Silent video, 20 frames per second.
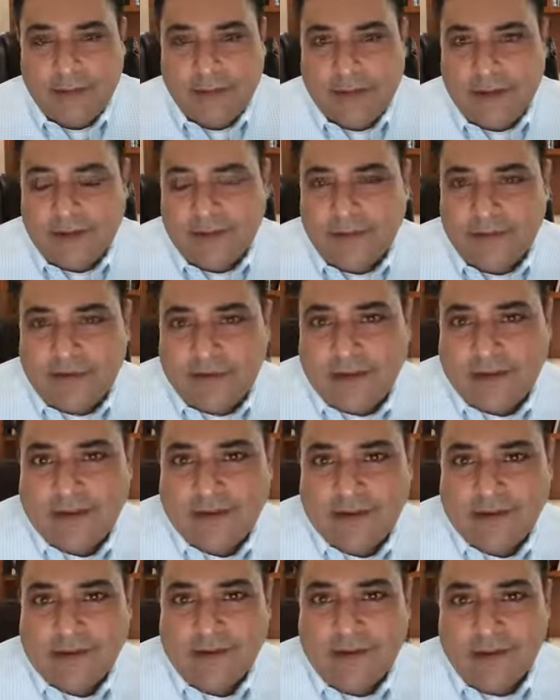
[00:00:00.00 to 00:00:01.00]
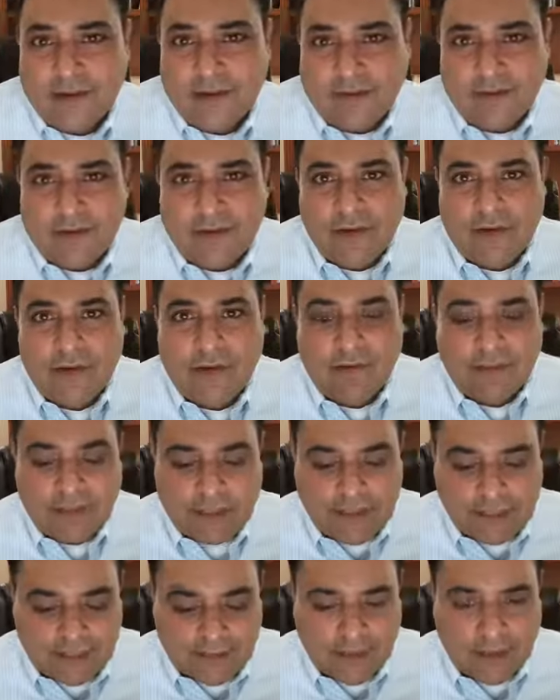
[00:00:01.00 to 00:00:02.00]
not understand your definition of
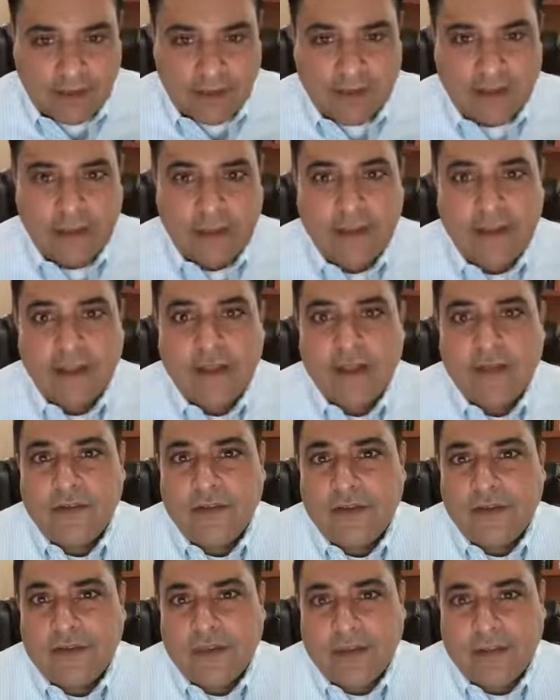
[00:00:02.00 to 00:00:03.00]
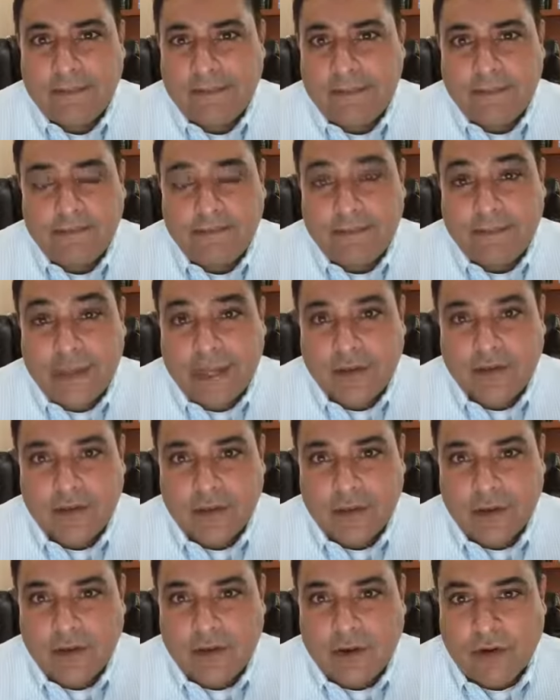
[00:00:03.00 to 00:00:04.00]
leaky lung. Just like
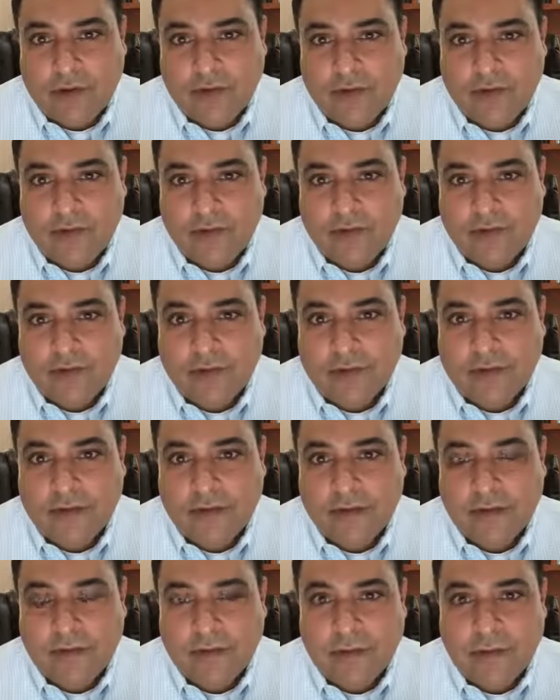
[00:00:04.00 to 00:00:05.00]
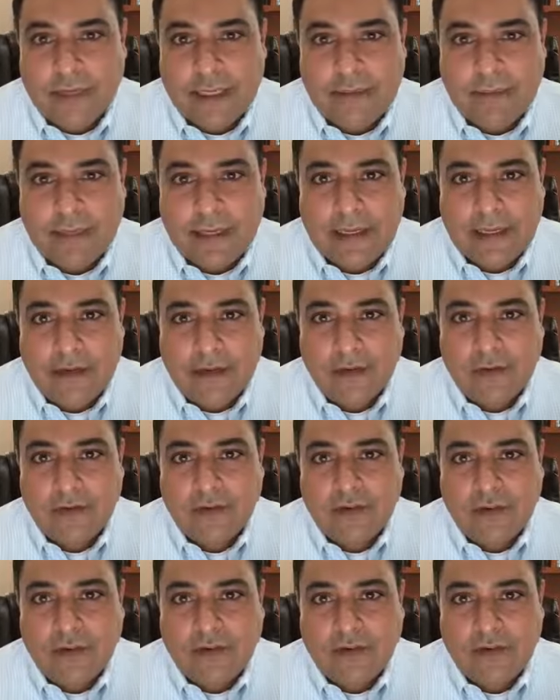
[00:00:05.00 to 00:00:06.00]
gastroenterologists for many, many
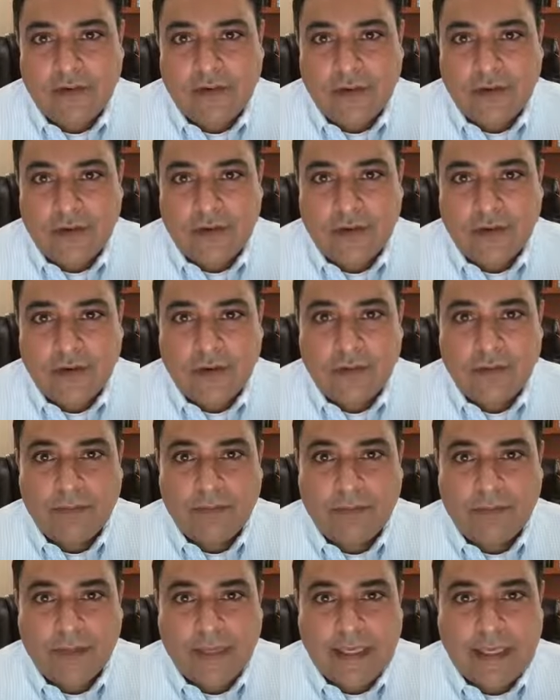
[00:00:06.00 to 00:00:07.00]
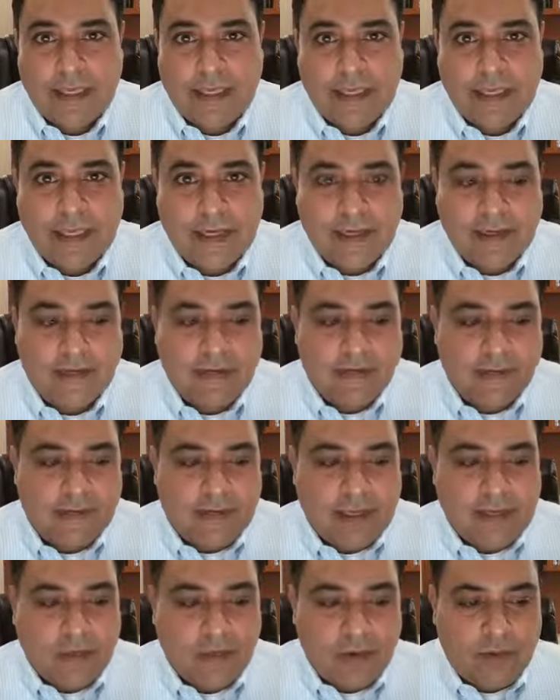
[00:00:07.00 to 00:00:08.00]
years didn't understand the term leaky gut until it
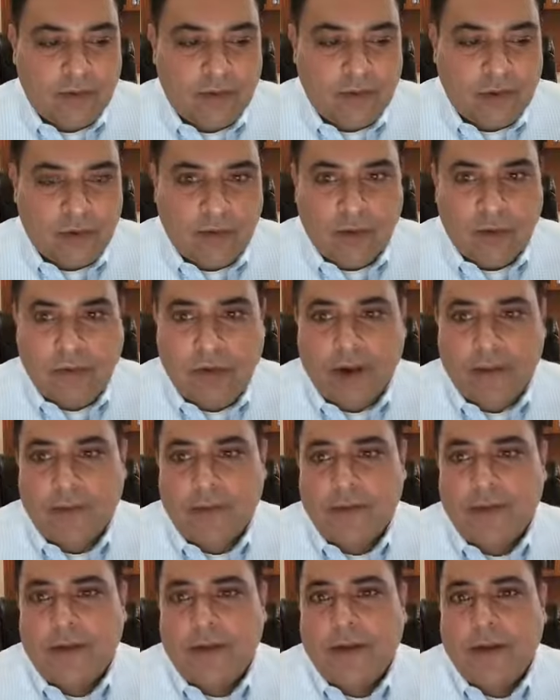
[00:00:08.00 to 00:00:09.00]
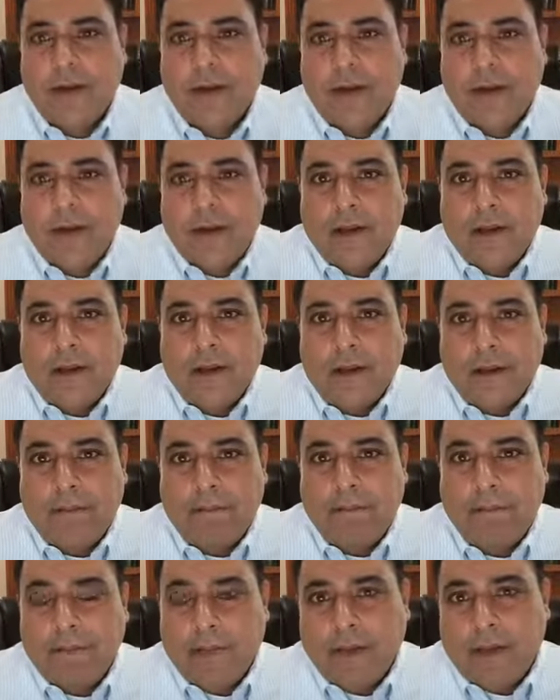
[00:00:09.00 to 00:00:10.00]
became more and more popular. Okay,
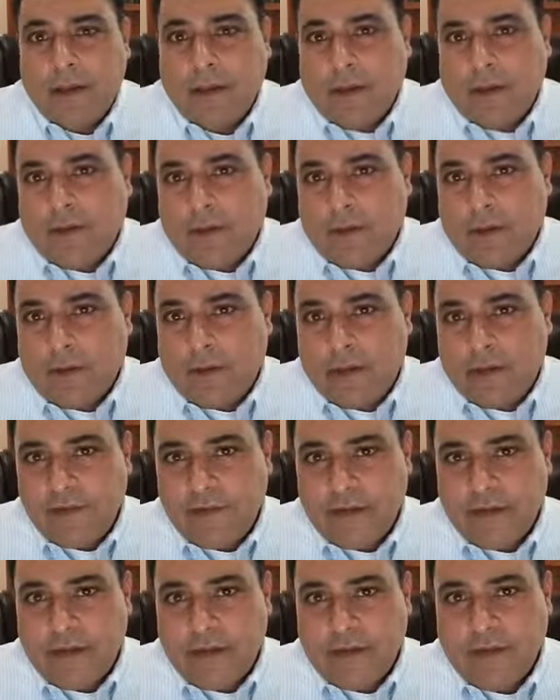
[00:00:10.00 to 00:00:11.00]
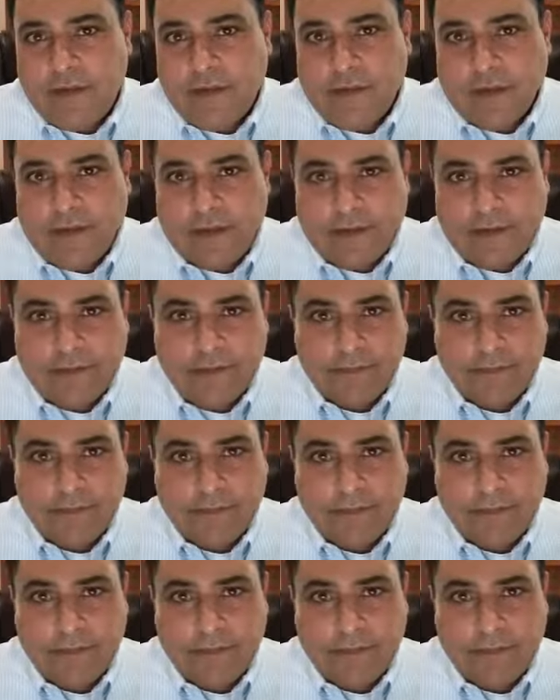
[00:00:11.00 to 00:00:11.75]
so the basic concept is,